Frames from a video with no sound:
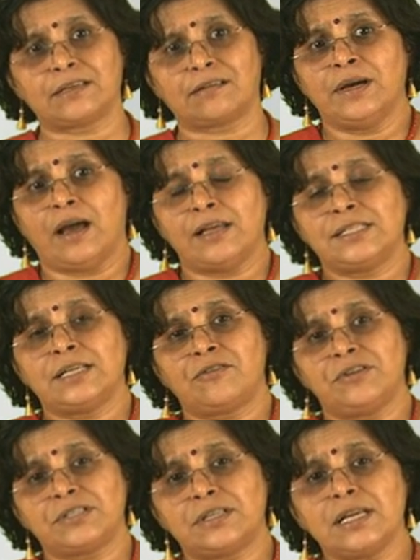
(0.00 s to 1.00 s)
As the
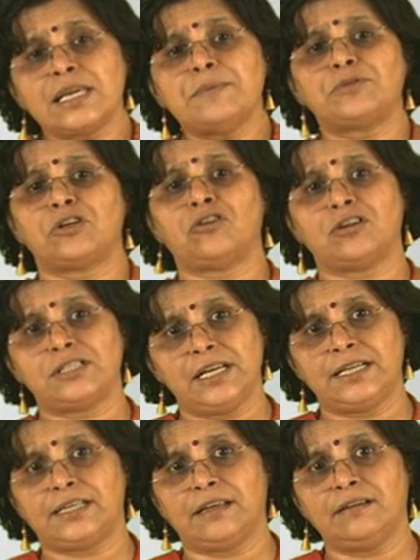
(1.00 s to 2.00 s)
crystal keeps on
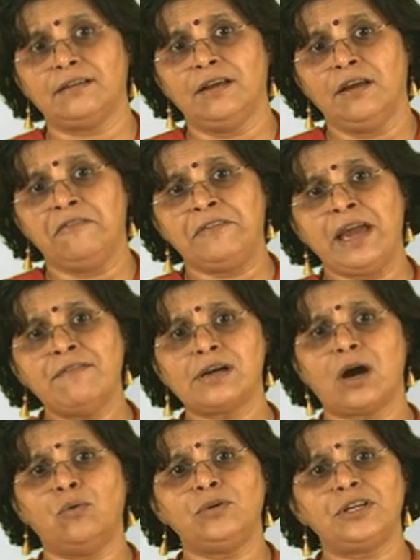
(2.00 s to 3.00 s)
oscillating, we have a
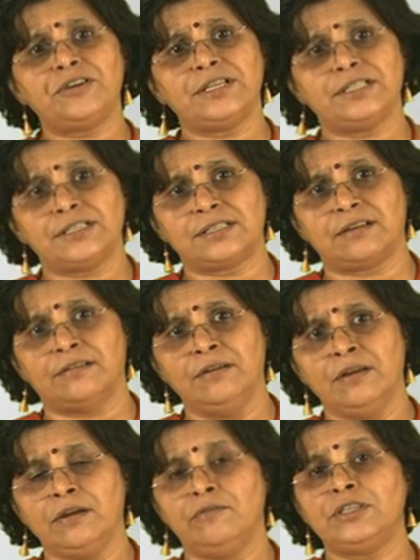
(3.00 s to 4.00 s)
counter register
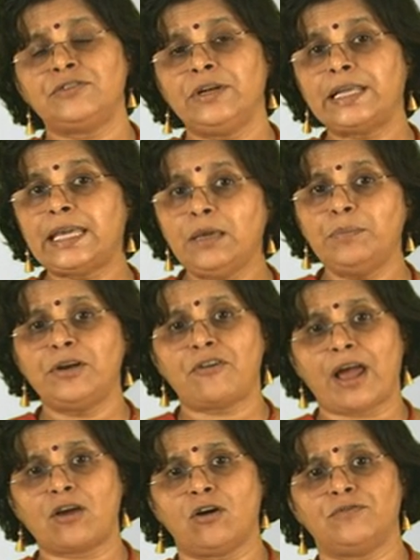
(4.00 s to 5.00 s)
which will keep a
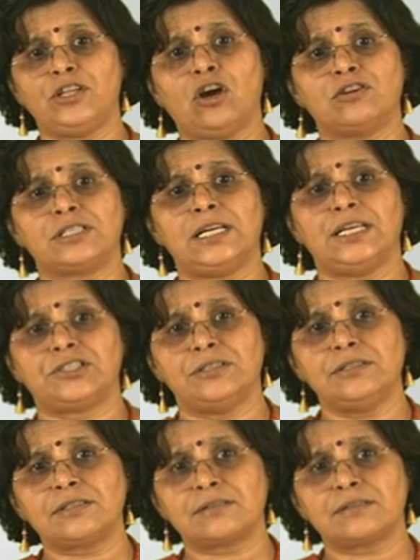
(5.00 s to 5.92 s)
track of the oscillations.